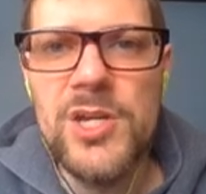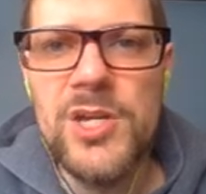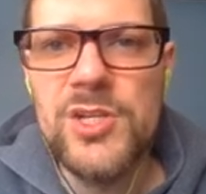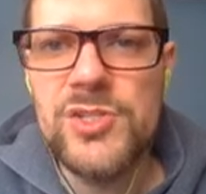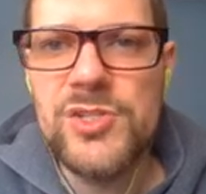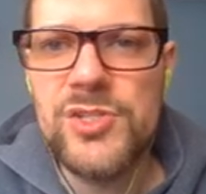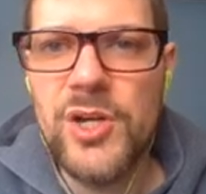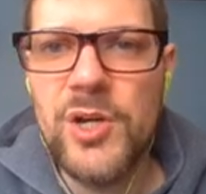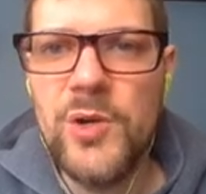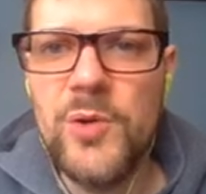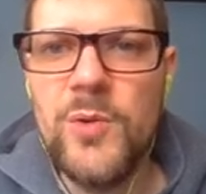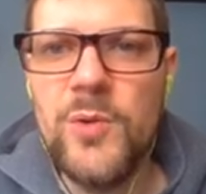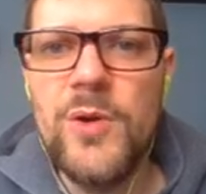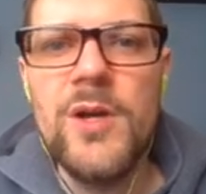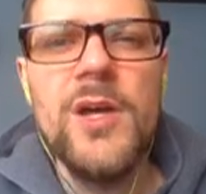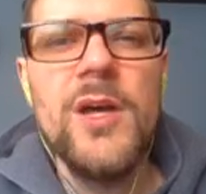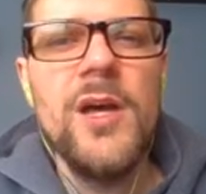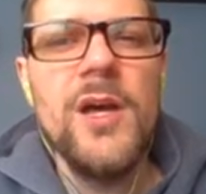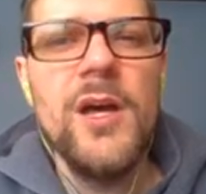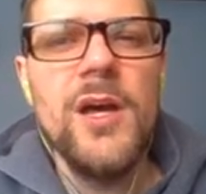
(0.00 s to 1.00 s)
So
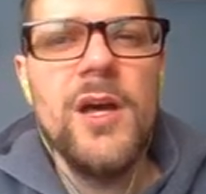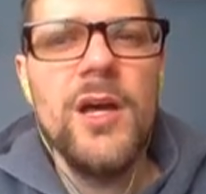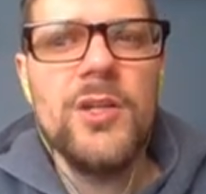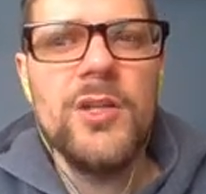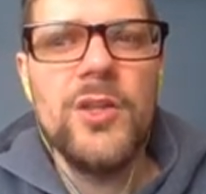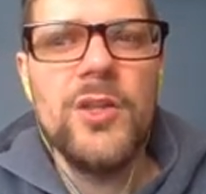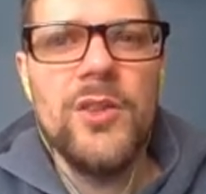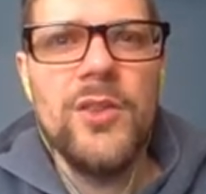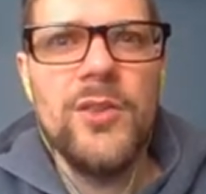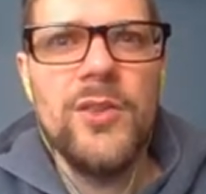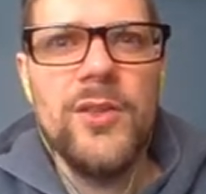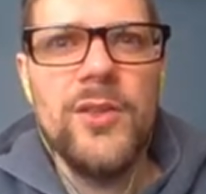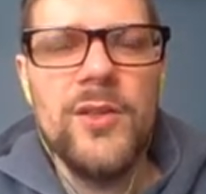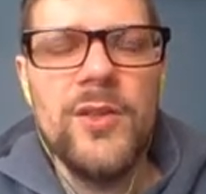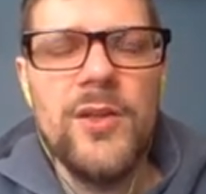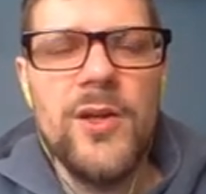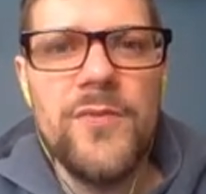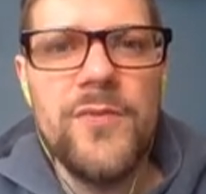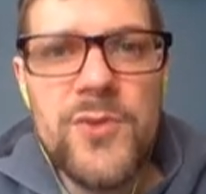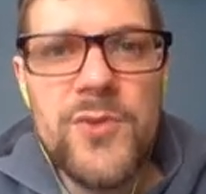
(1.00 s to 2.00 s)

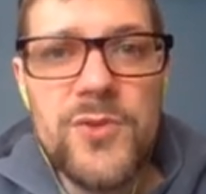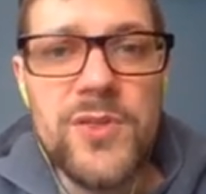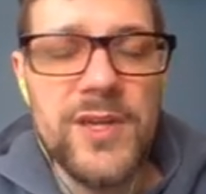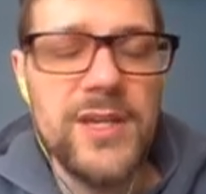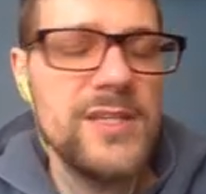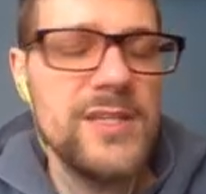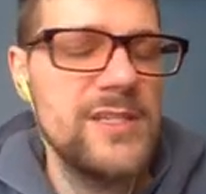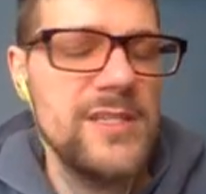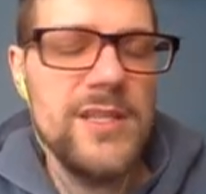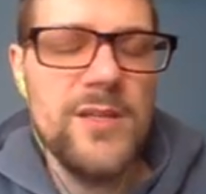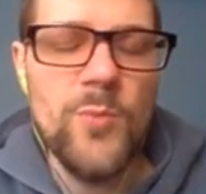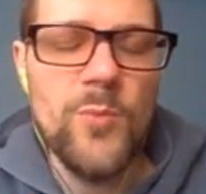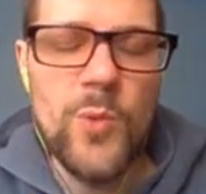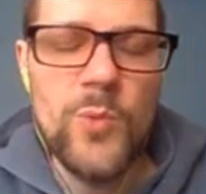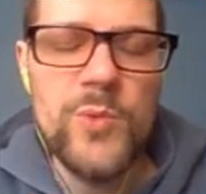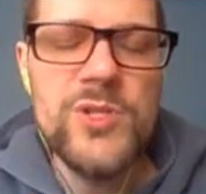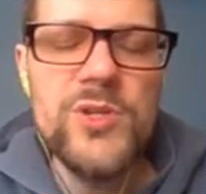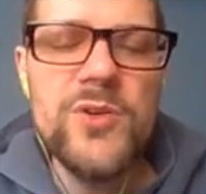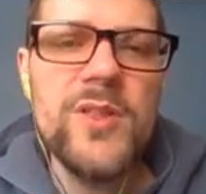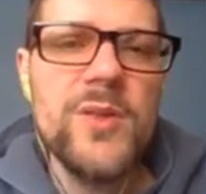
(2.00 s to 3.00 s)
a few things. When
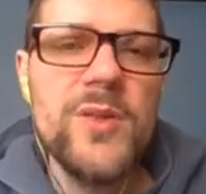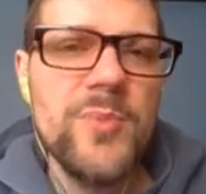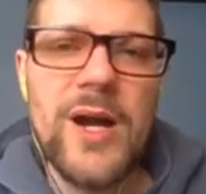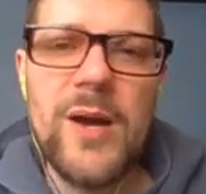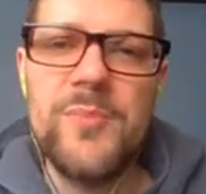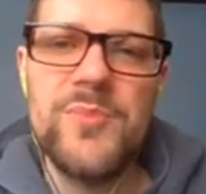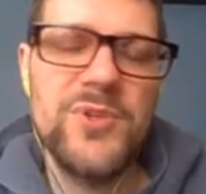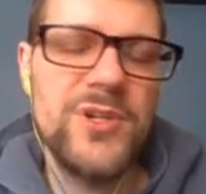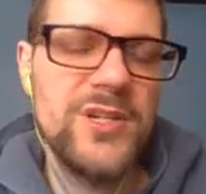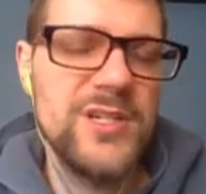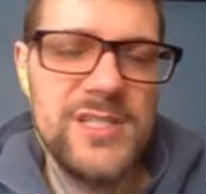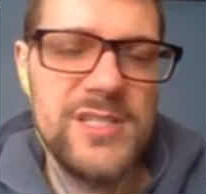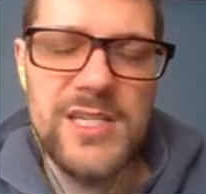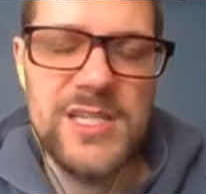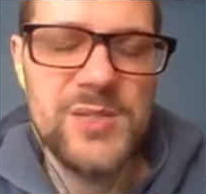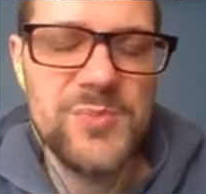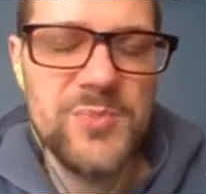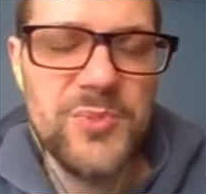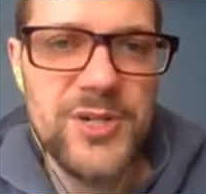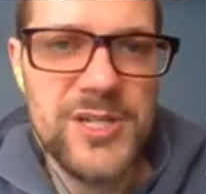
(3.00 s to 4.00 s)
we do the problem, you're going to see
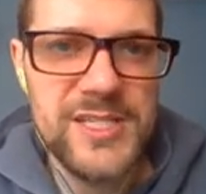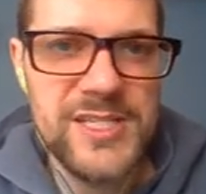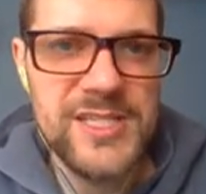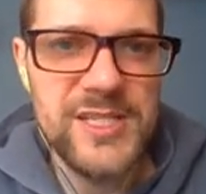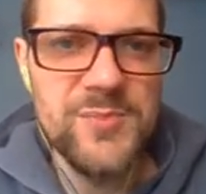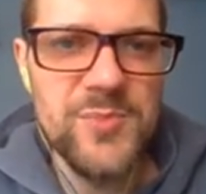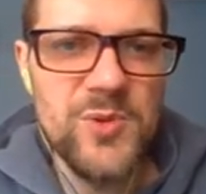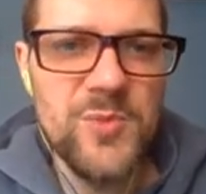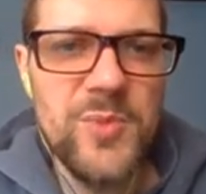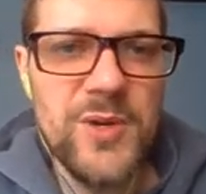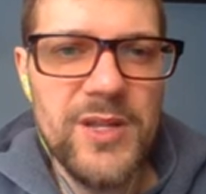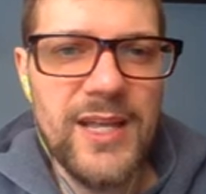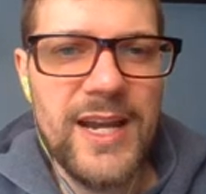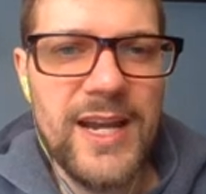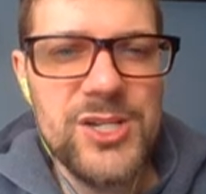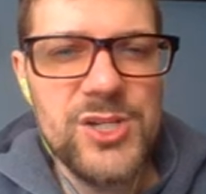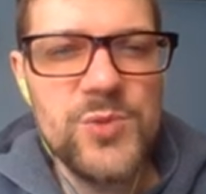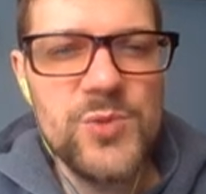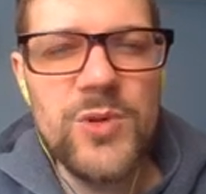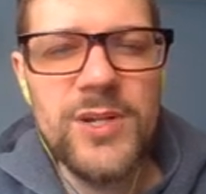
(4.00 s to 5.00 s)
it's pretty simple, but like
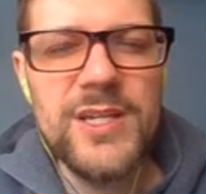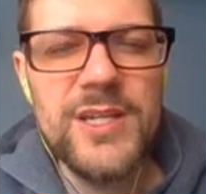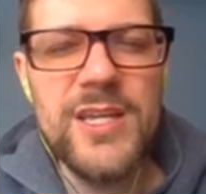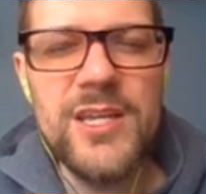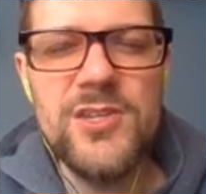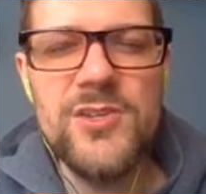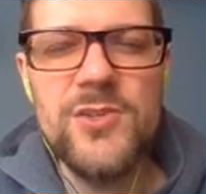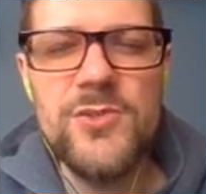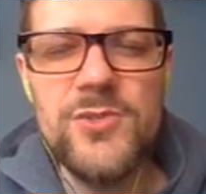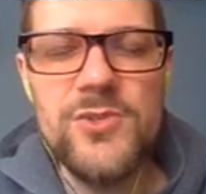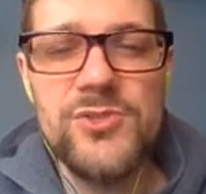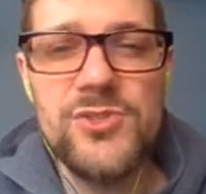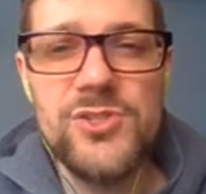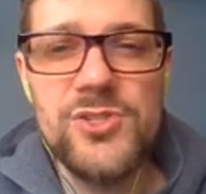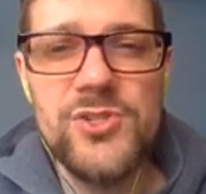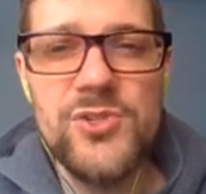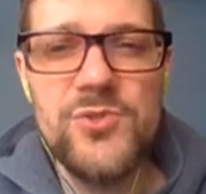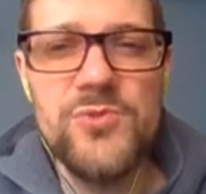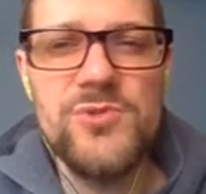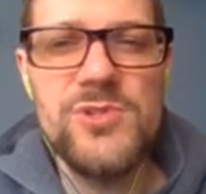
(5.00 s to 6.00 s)
I just want to get you used
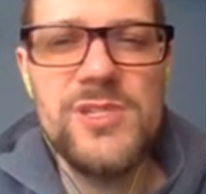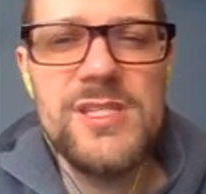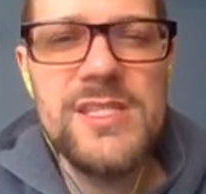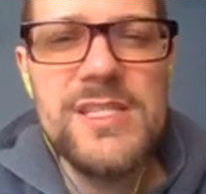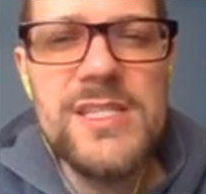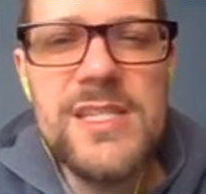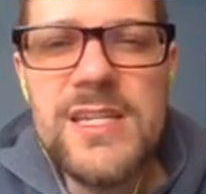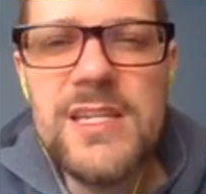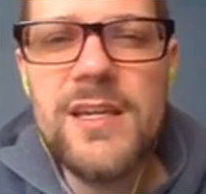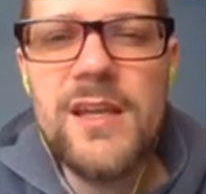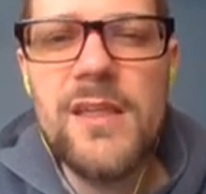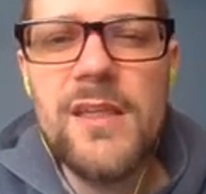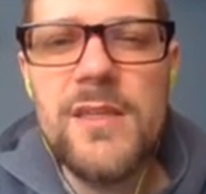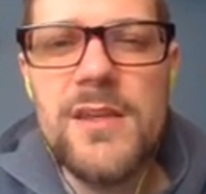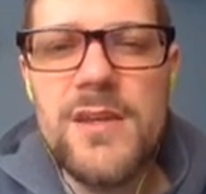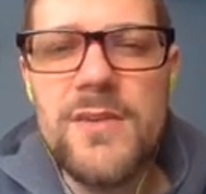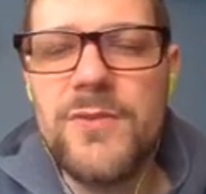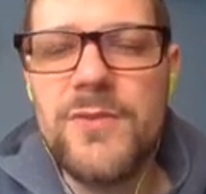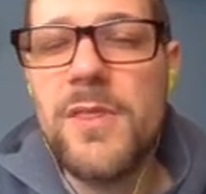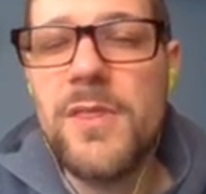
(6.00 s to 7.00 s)
to seeing the
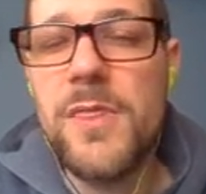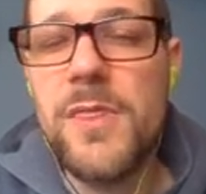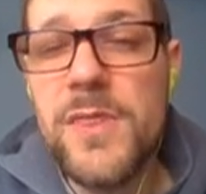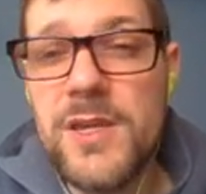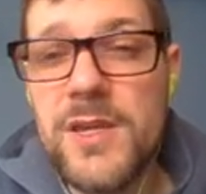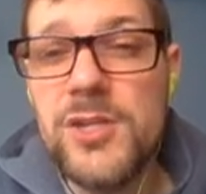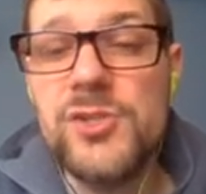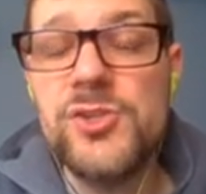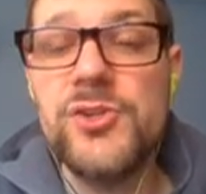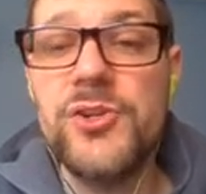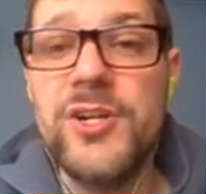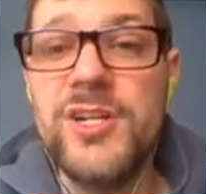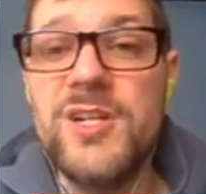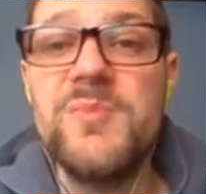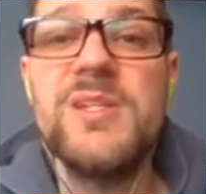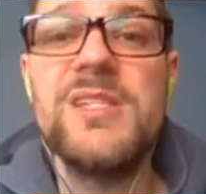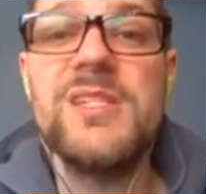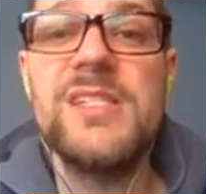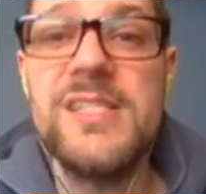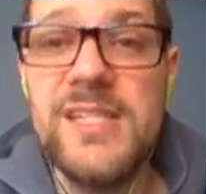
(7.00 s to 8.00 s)
different things you're going to
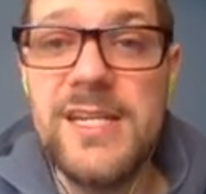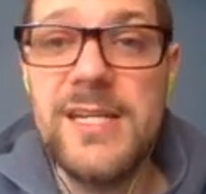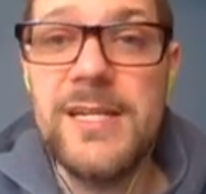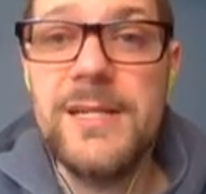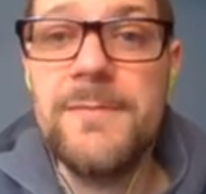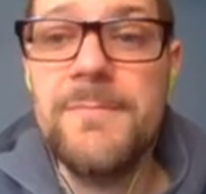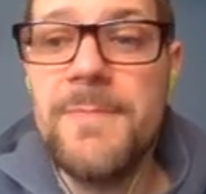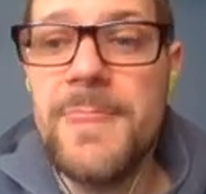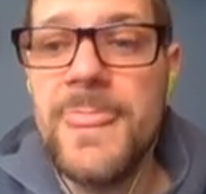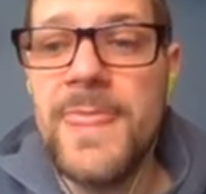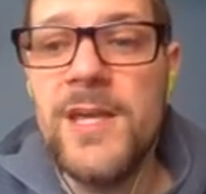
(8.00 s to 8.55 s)
be seeing.